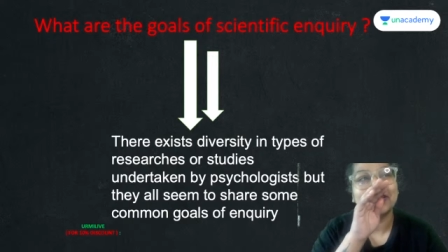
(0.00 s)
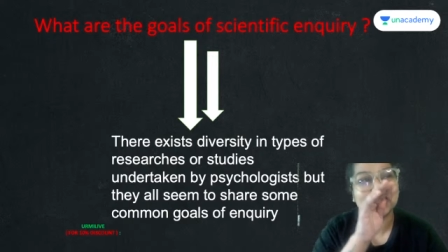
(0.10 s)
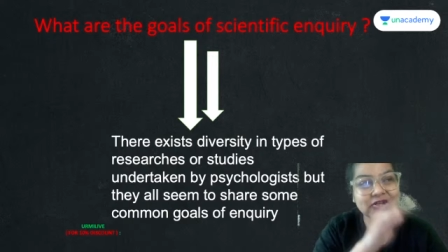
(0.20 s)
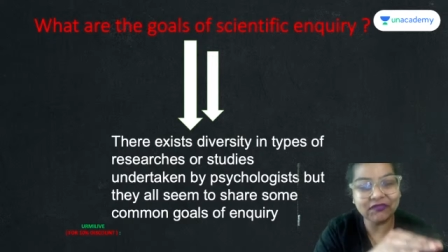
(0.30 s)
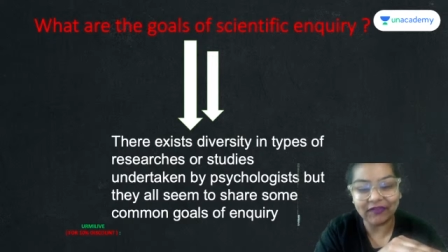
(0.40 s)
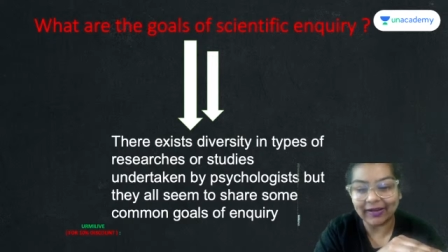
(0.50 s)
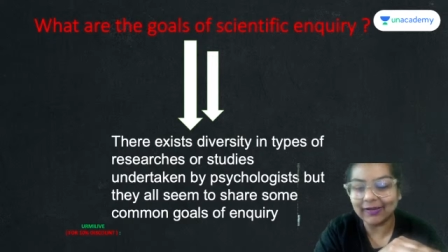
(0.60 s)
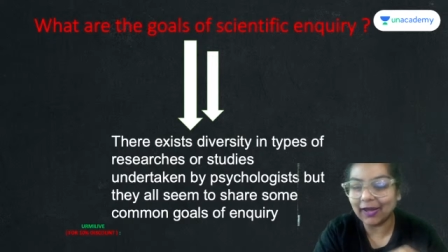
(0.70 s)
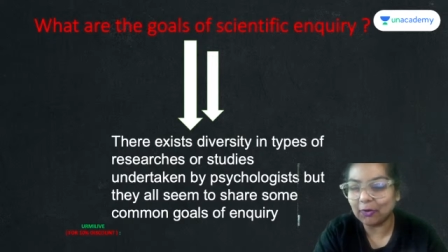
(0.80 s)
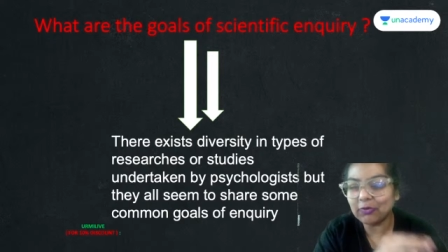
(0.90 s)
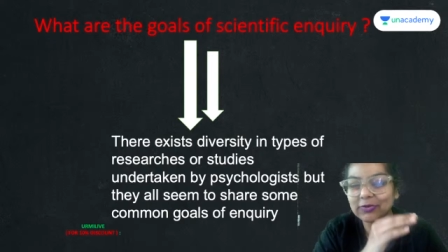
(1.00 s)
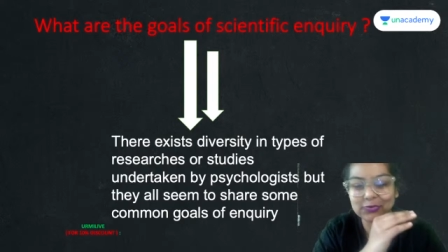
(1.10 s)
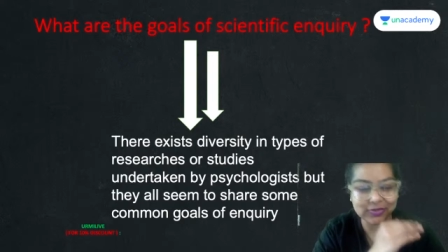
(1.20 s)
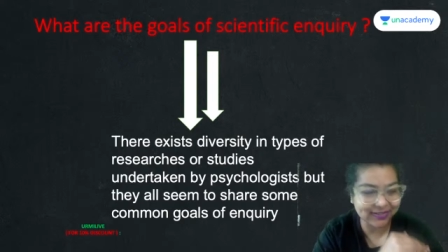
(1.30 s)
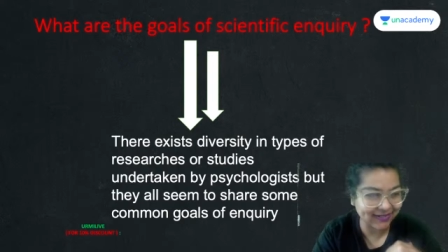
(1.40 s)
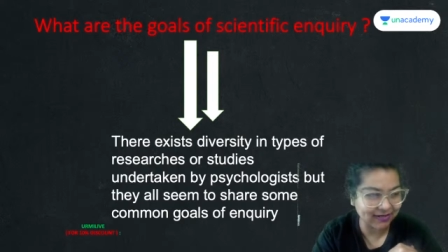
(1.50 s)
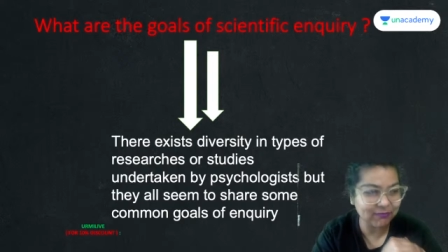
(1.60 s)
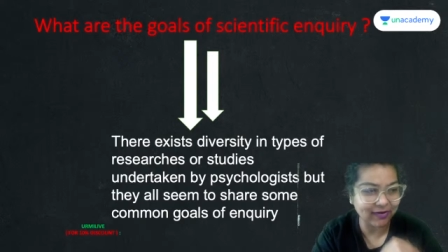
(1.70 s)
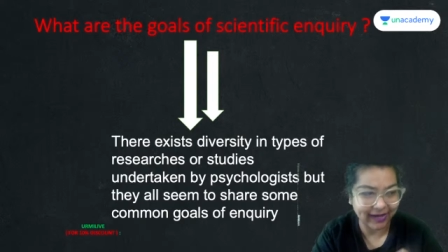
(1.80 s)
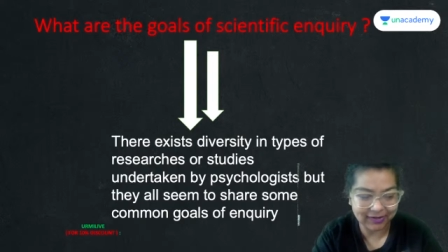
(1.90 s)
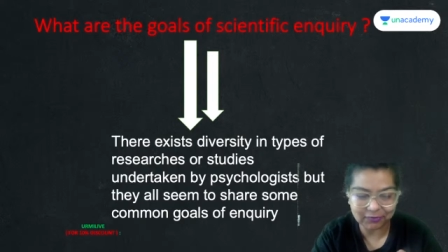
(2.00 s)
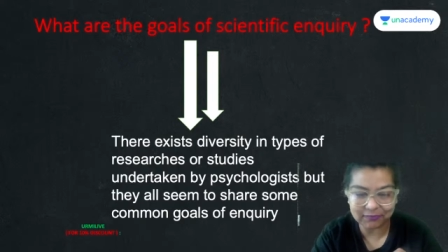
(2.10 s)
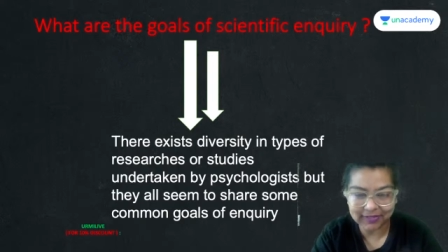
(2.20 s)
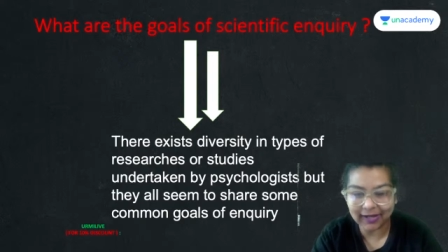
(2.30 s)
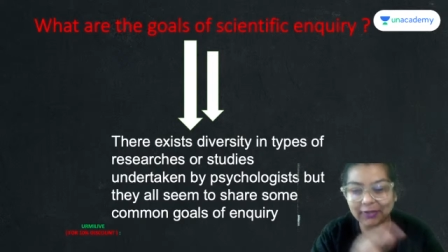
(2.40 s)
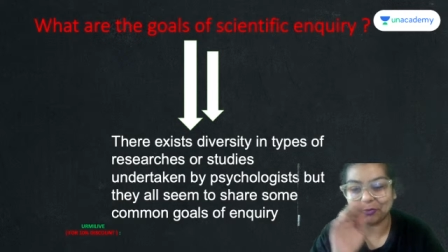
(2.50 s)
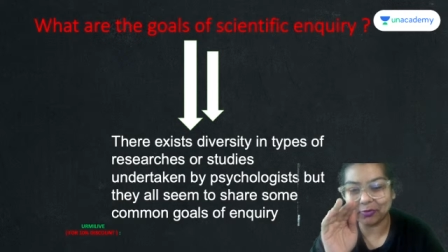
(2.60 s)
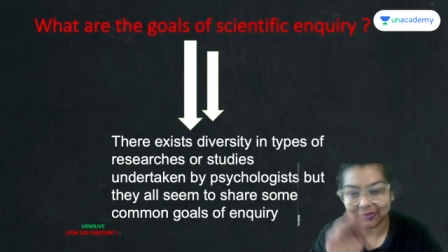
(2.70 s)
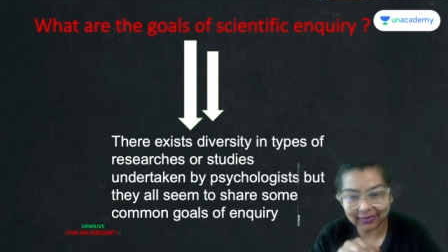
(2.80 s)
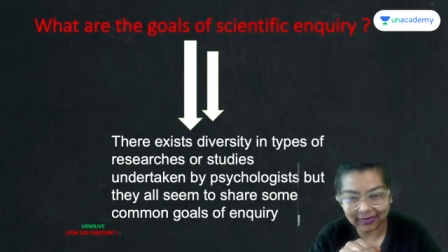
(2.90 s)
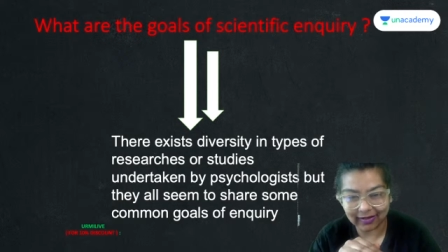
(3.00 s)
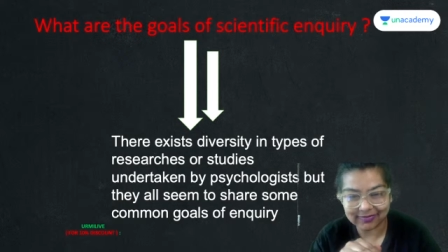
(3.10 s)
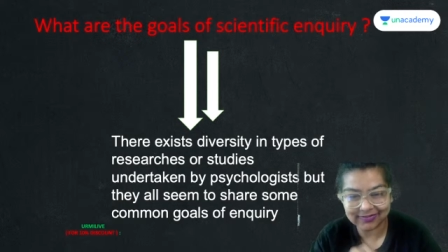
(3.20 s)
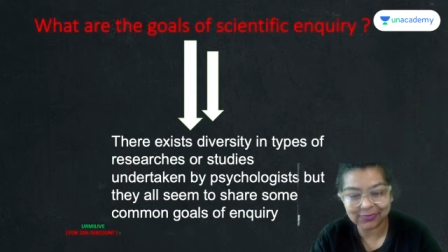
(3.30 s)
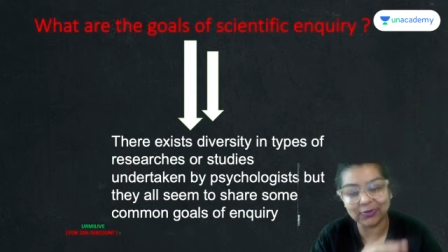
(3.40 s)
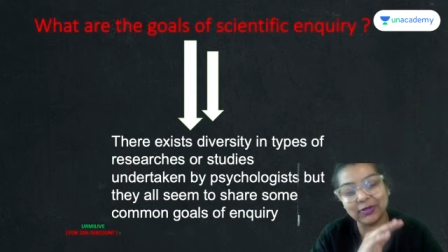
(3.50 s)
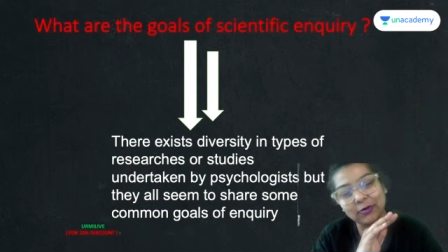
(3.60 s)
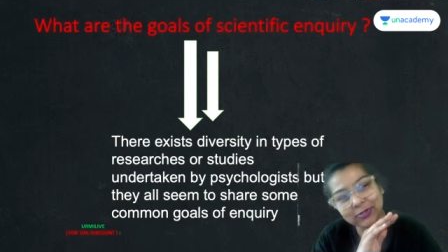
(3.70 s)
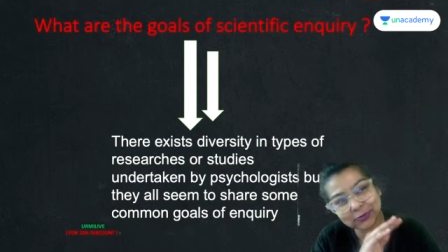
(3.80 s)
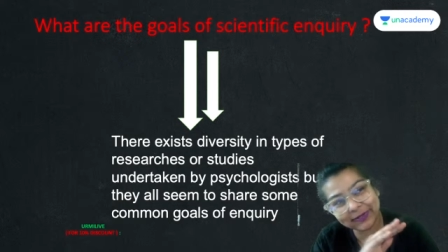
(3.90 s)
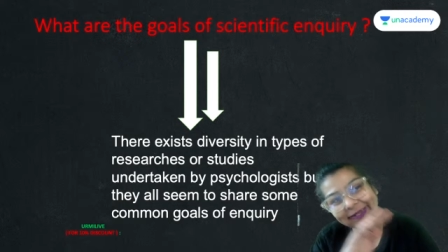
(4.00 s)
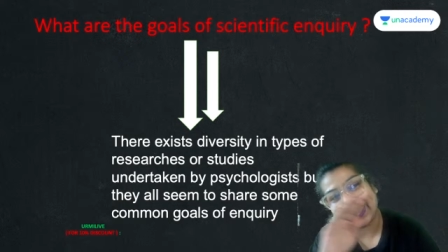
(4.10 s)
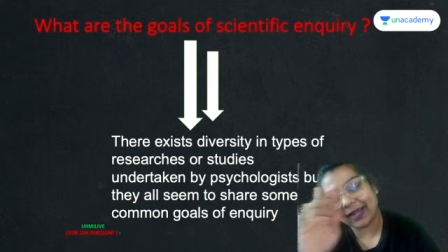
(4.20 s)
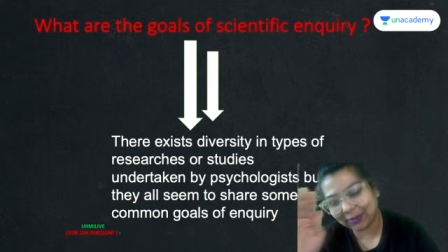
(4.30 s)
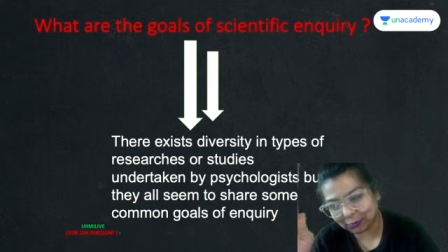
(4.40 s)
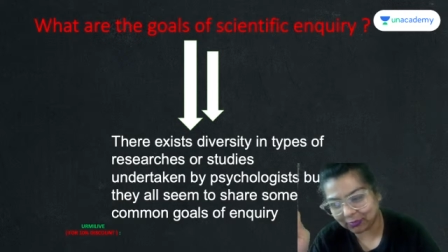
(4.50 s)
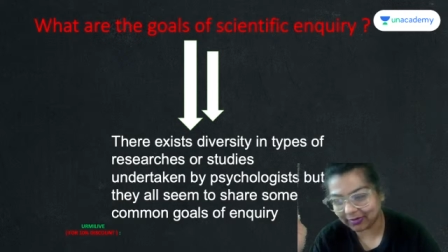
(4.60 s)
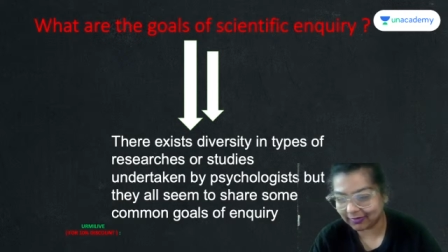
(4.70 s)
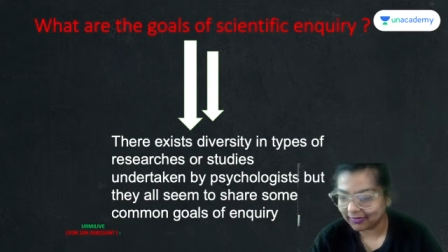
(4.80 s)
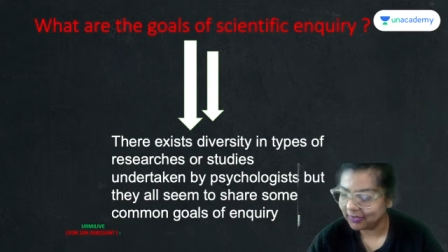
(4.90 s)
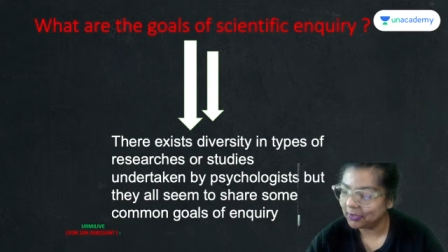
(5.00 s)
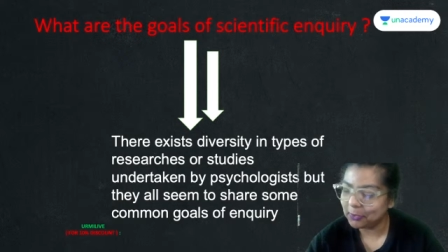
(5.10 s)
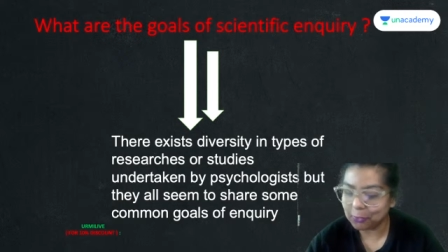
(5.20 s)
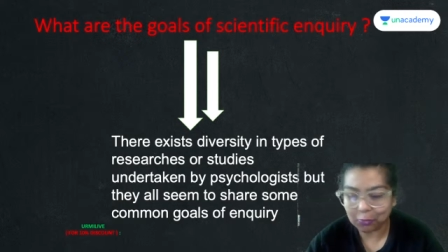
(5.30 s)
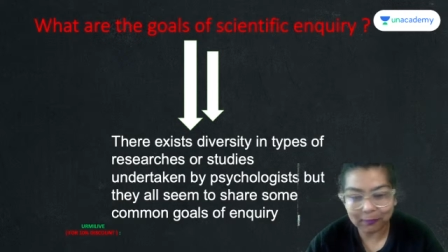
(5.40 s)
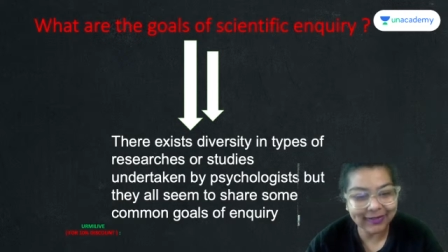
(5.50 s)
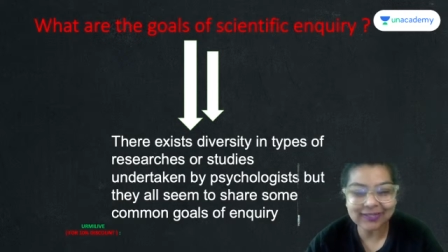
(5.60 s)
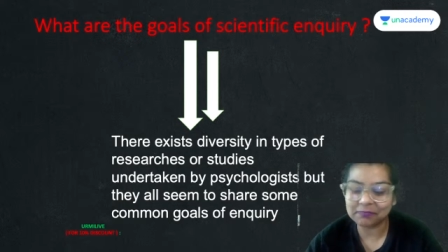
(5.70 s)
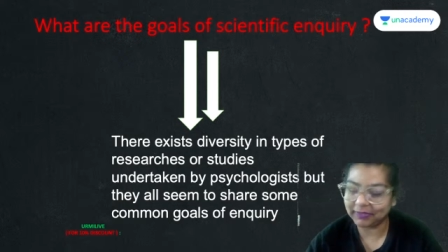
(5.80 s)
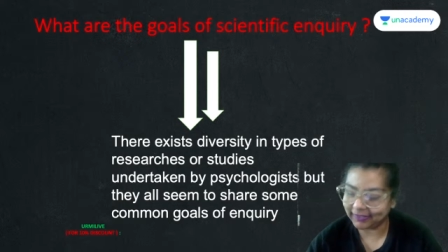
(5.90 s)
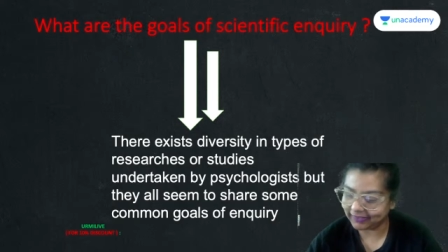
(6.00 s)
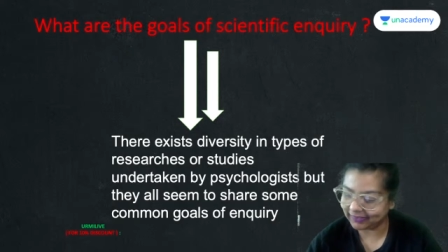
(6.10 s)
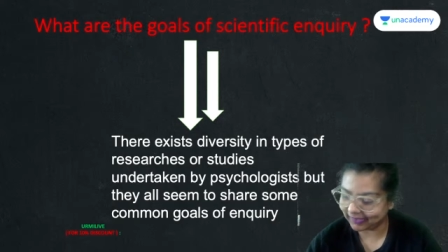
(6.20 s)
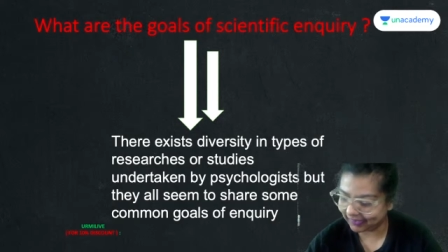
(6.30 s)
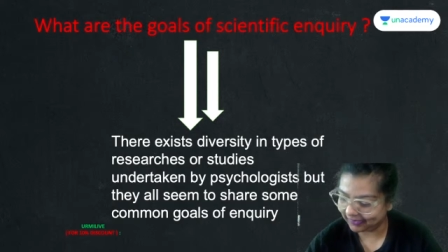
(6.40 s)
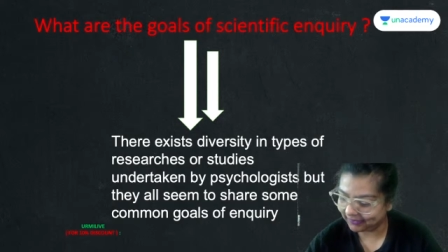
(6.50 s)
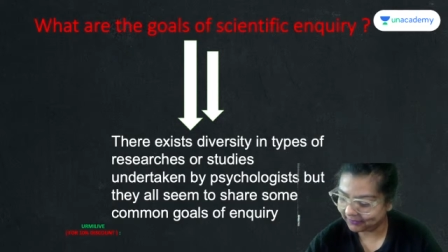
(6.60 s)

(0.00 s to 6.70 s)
She fell down, so she came crying to me. I told her the class is going on, so my dad took her. Nobody is beating the kid.